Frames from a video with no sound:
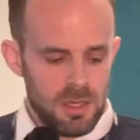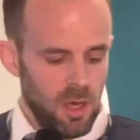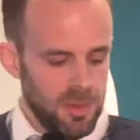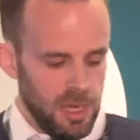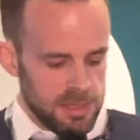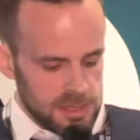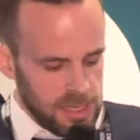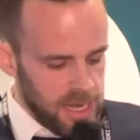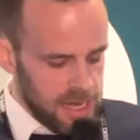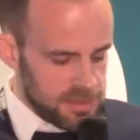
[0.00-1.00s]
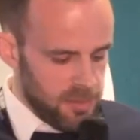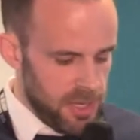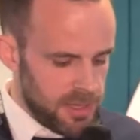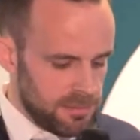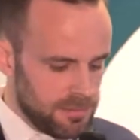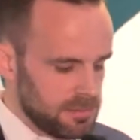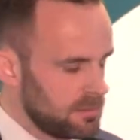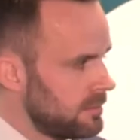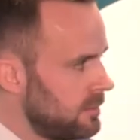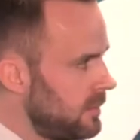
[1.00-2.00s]
Coming on to the last mile.
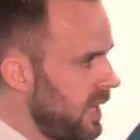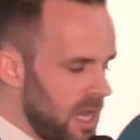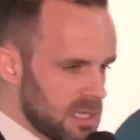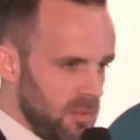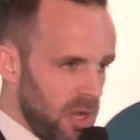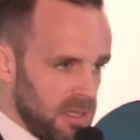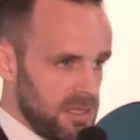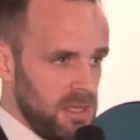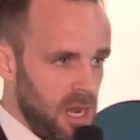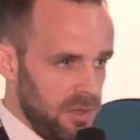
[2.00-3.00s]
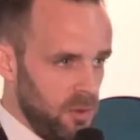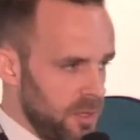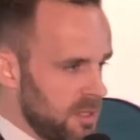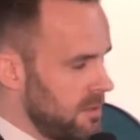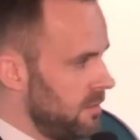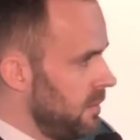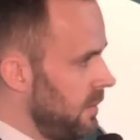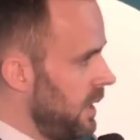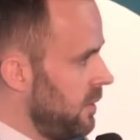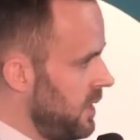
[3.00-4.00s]
Last mile, there's a lot of noise.
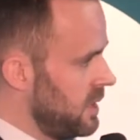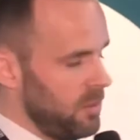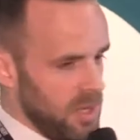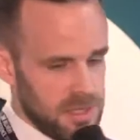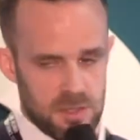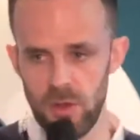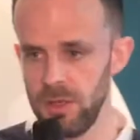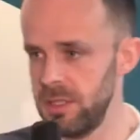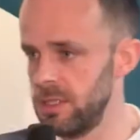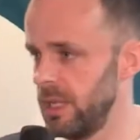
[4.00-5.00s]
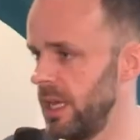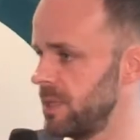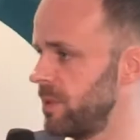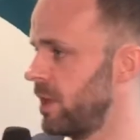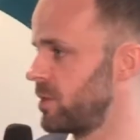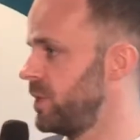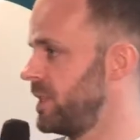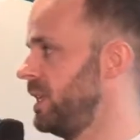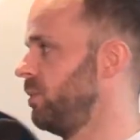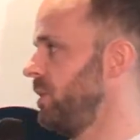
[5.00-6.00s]
And the reason I wanted to talk to you today is because we
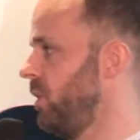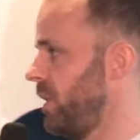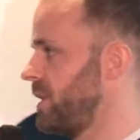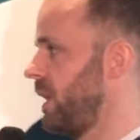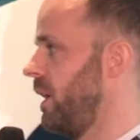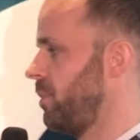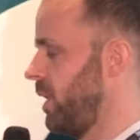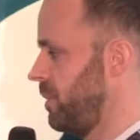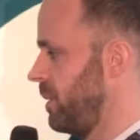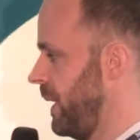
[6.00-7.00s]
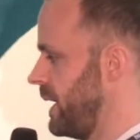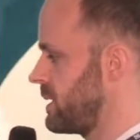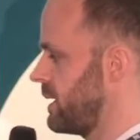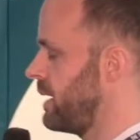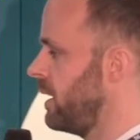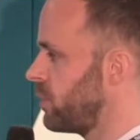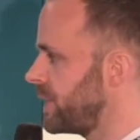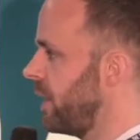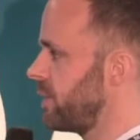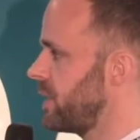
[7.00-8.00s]
deal with noise on a permanent basis. And no
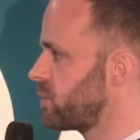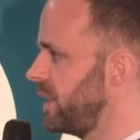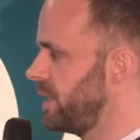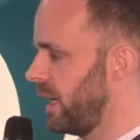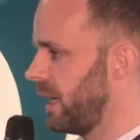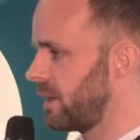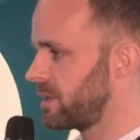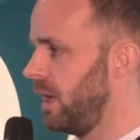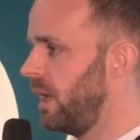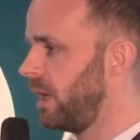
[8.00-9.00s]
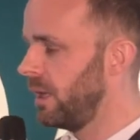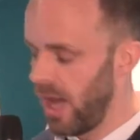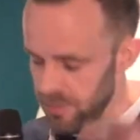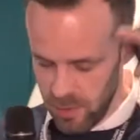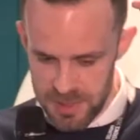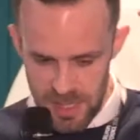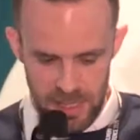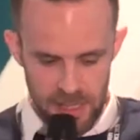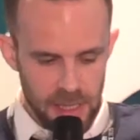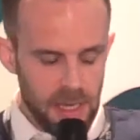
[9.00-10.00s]
doubt, as retailers, you have it up to
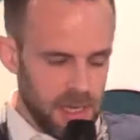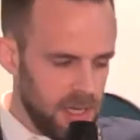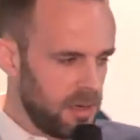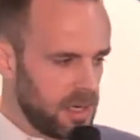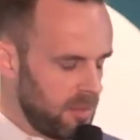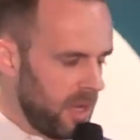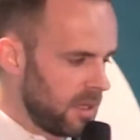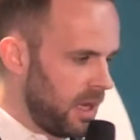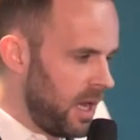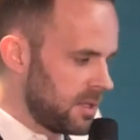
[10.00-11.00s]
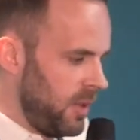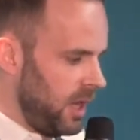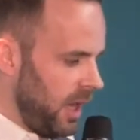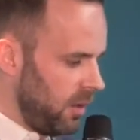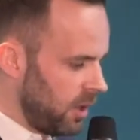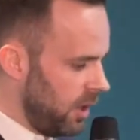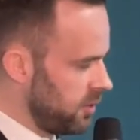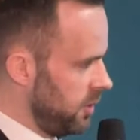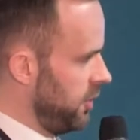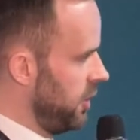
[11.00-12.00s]
here, hearing about the last mile, how we're
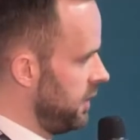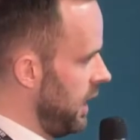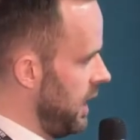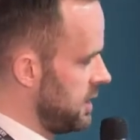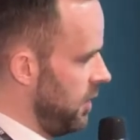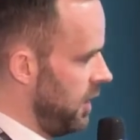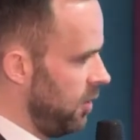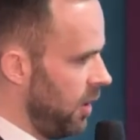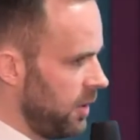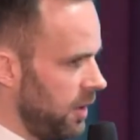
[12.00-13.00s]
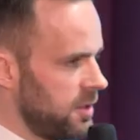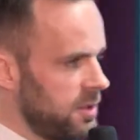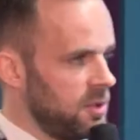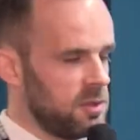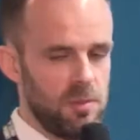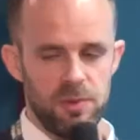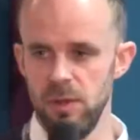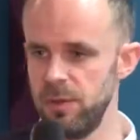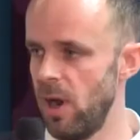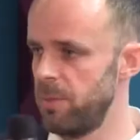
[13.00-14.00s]
going to improve the last mile, what we're going to do to
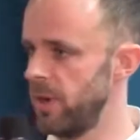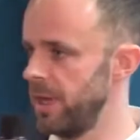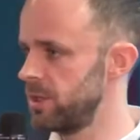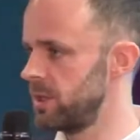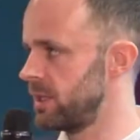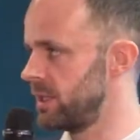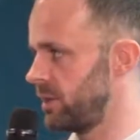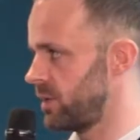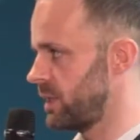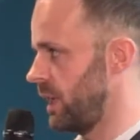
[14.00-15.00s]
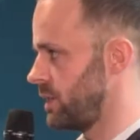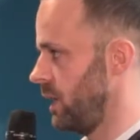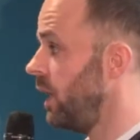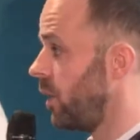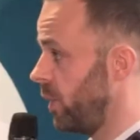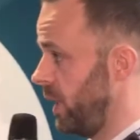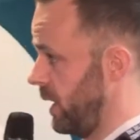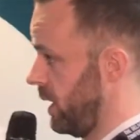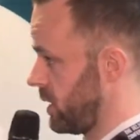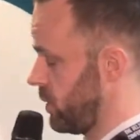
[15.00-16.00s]
improve your operations, etc., etc. We
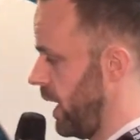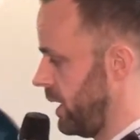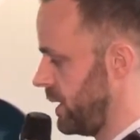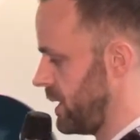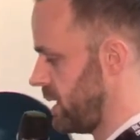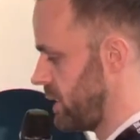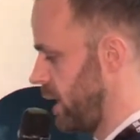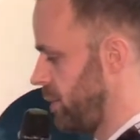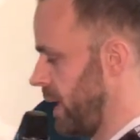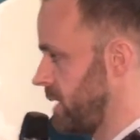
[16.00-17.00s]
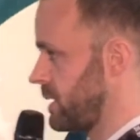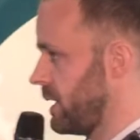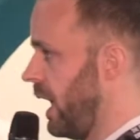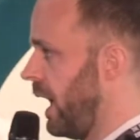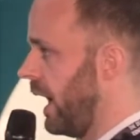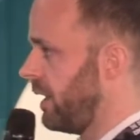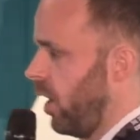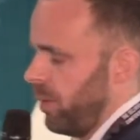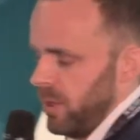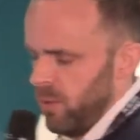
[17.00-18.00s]
hear it as well on a day-to-day -day basis, and
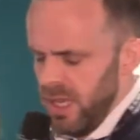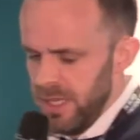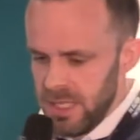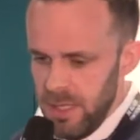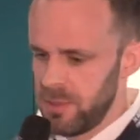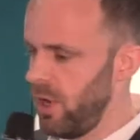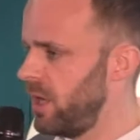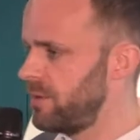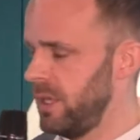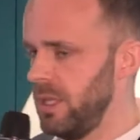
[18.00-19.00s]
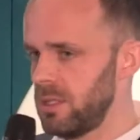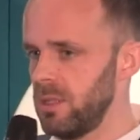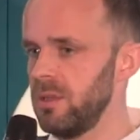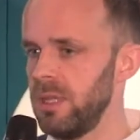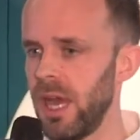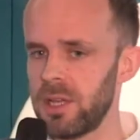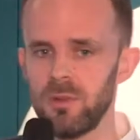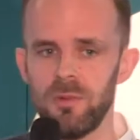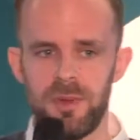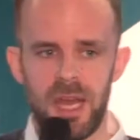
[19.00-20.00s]
nobody really deep dives into the
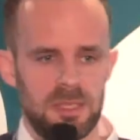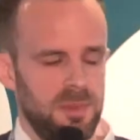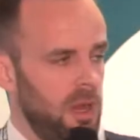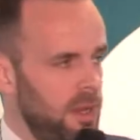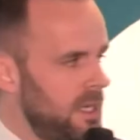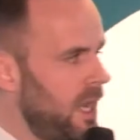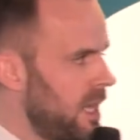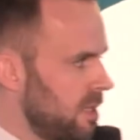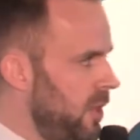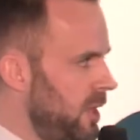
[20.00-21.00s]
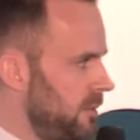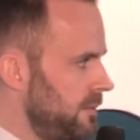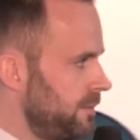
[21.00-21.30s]
actual facts behind the last mile